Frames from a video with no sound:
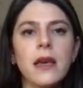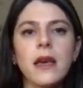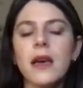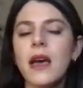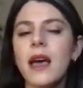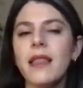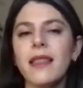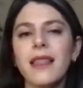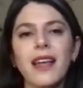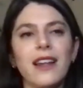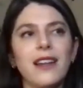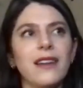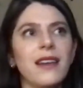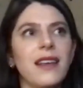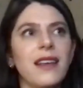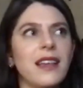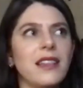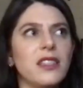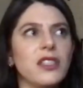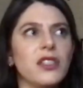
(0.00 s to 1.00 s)
And then
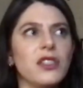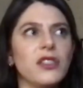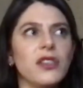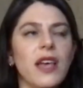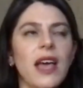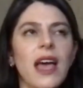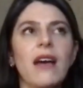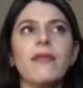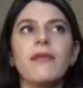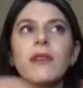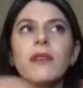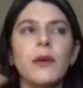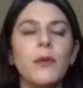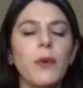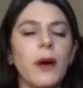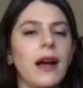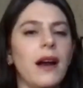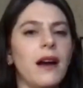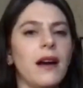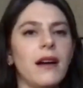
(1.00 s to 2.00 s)
it's
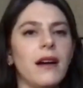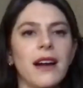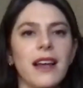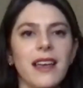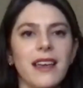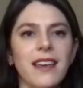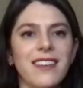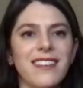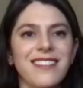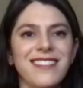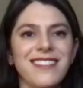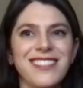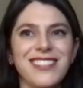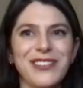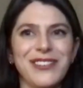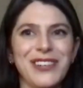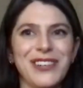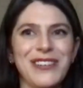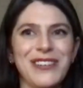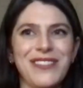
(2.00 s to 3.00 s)
everywhere in
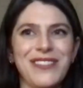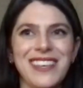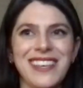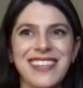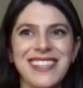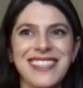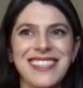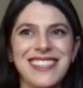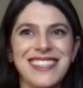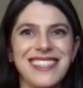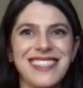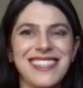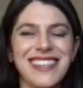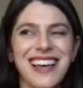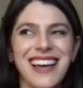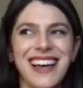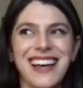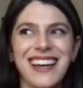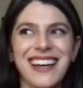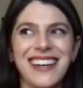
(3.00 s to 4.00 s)
sort of this,
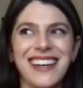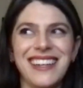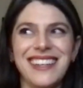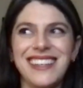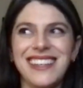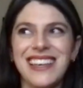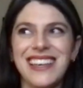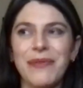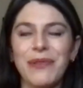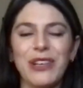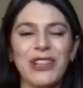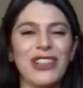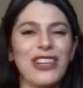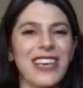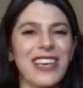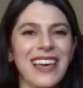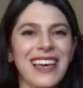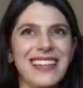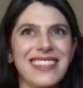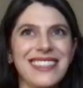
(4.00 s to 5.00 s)
if we
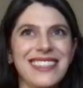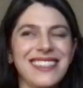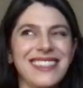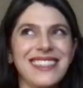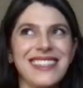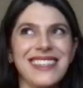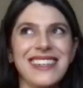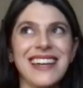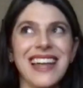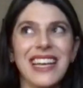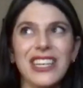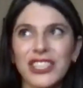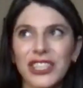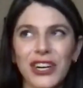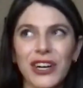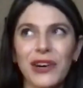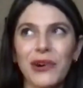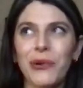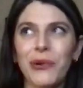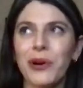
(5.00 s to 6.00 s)
look at
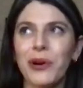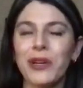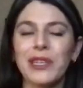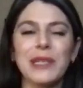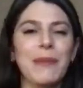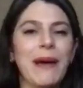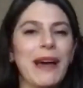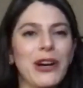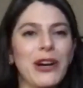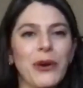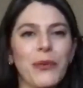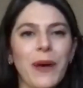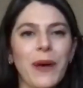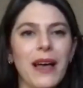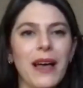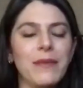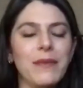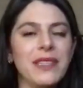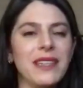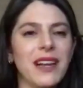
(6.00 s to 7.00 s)
nature or spider
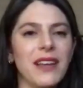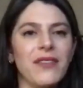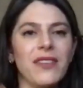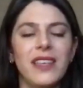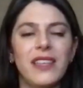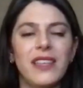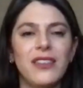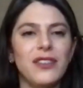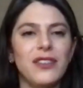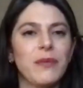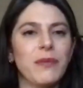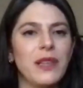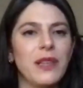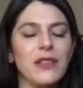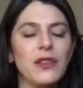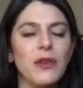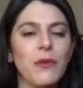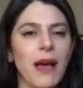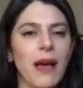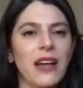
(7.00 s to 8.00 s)
webs, and I feel like there's something
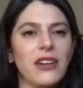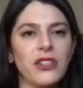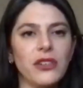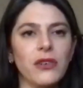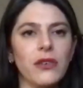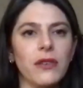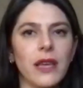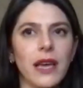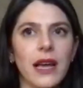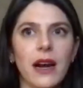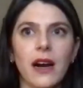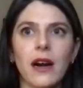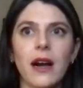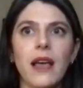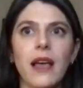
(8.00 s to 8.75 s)
so magical there.